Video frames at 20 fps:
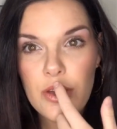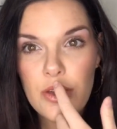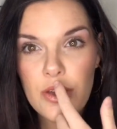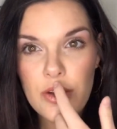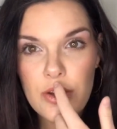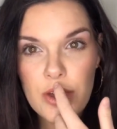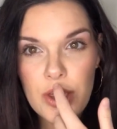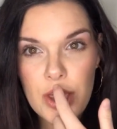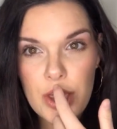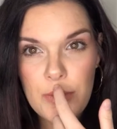
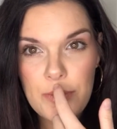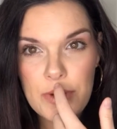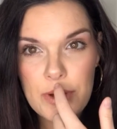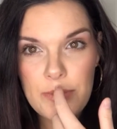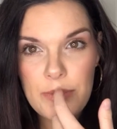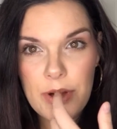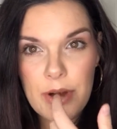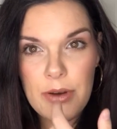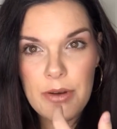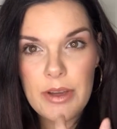your
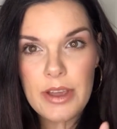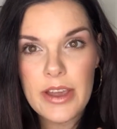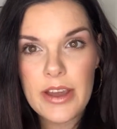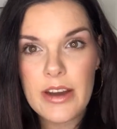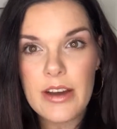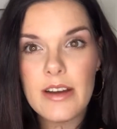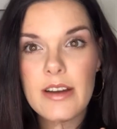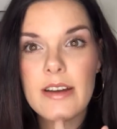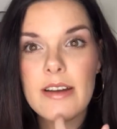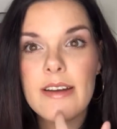cupid bow
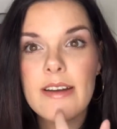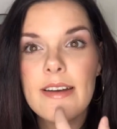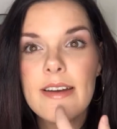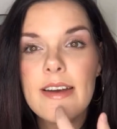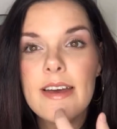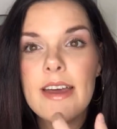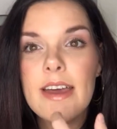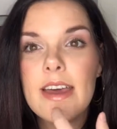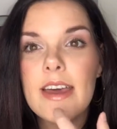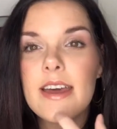here,
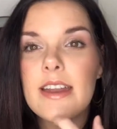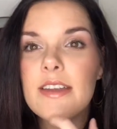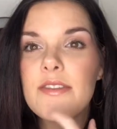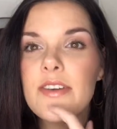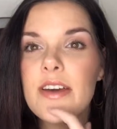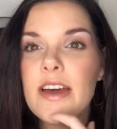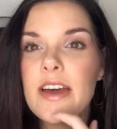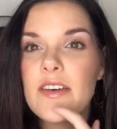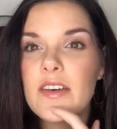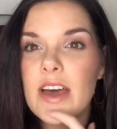and
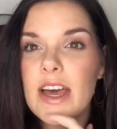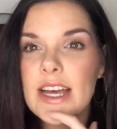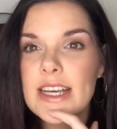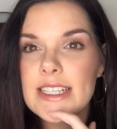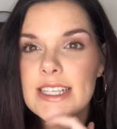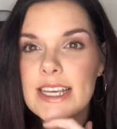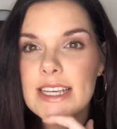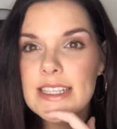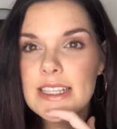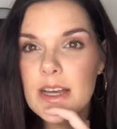if I have
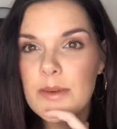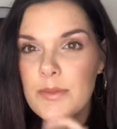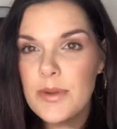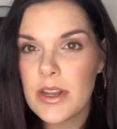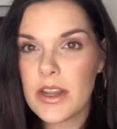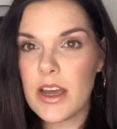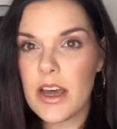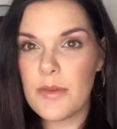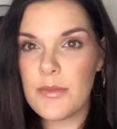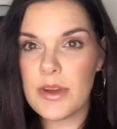excess, I'll
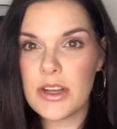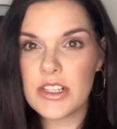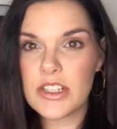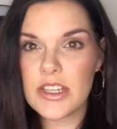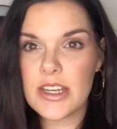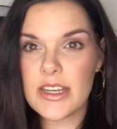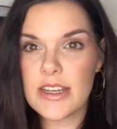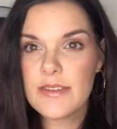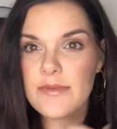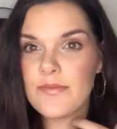put it on my
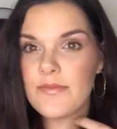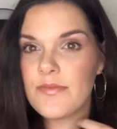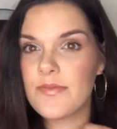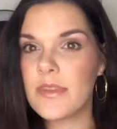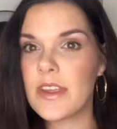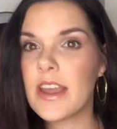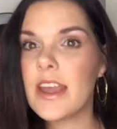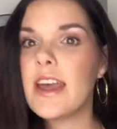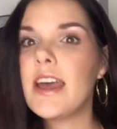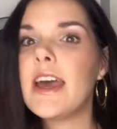chin.
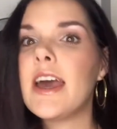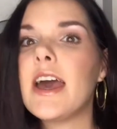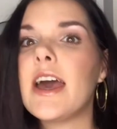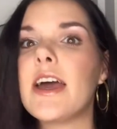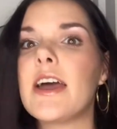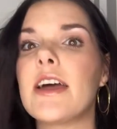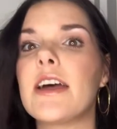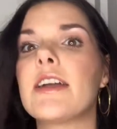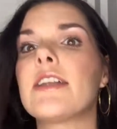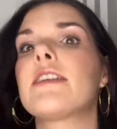
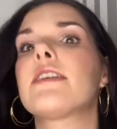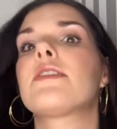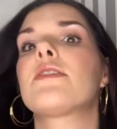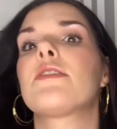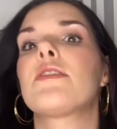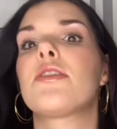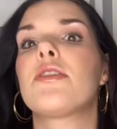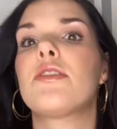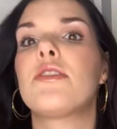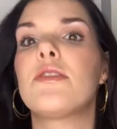And
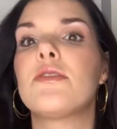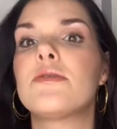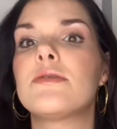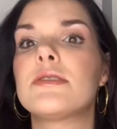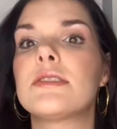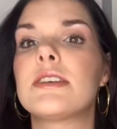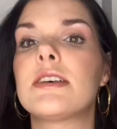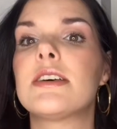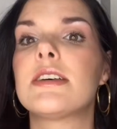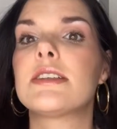
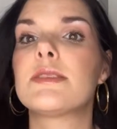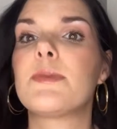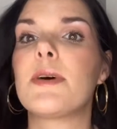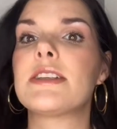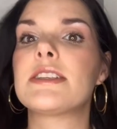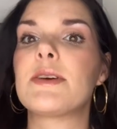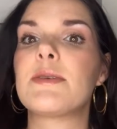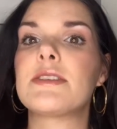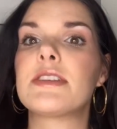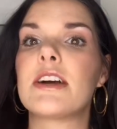those
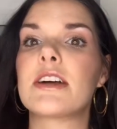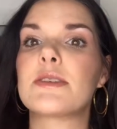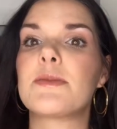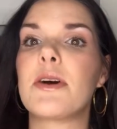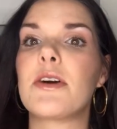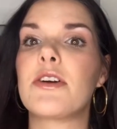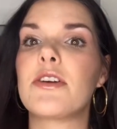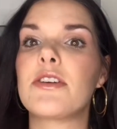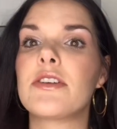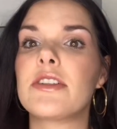spots that we talked
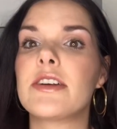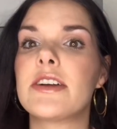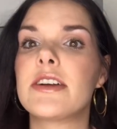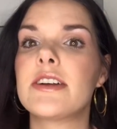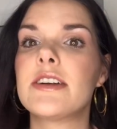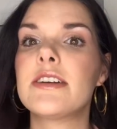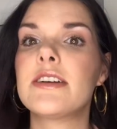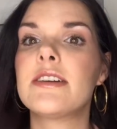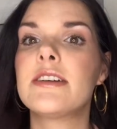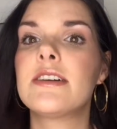about
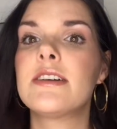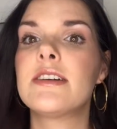earlier,